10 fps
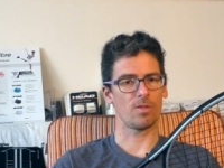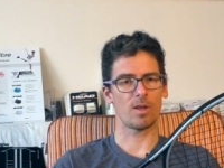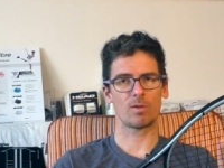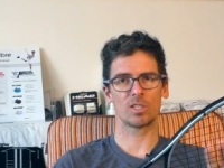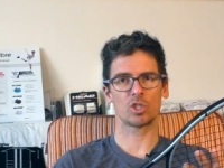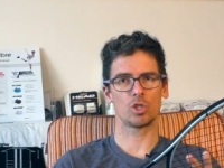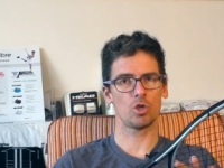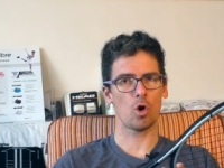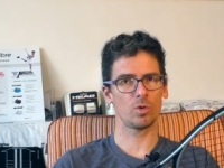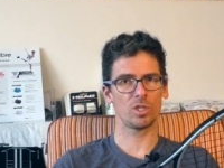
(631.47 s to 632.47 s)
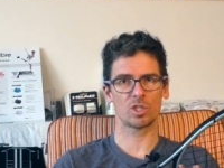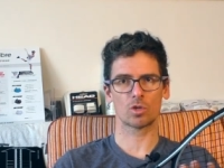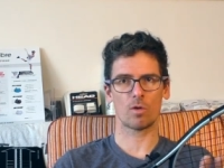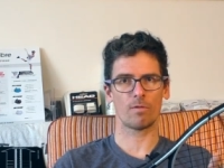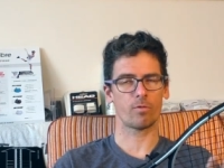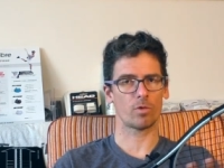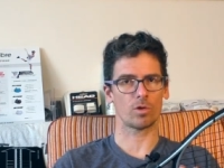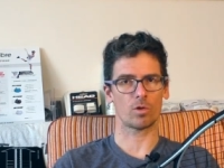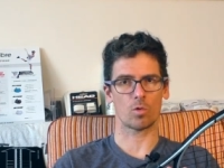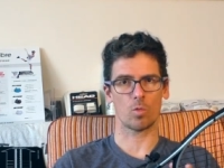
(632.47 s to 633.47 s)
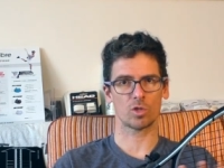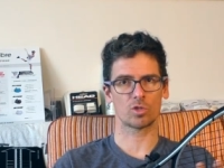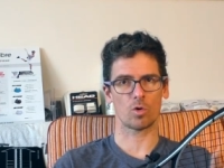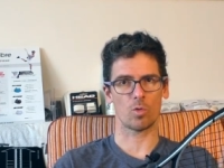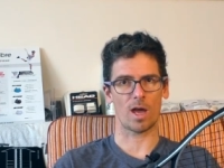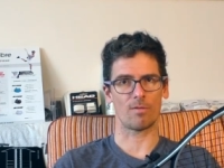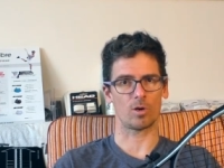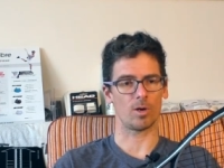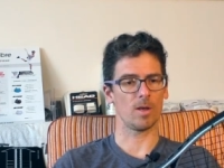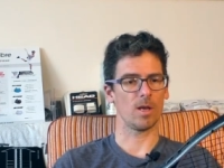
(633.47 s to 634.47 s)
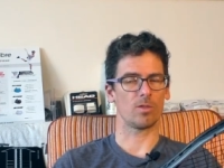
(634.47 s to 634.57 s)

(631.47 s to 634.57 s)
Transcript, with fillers: there is no discomfort or whatsoever.